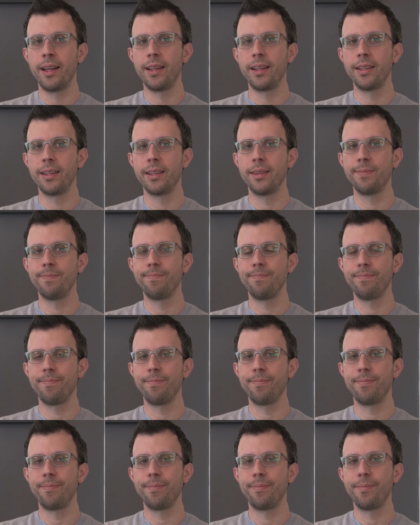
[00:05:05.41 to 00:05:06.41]

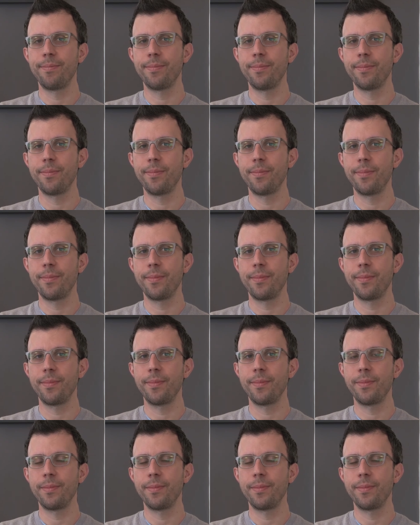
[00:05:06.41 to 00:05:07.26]
Nothing is said.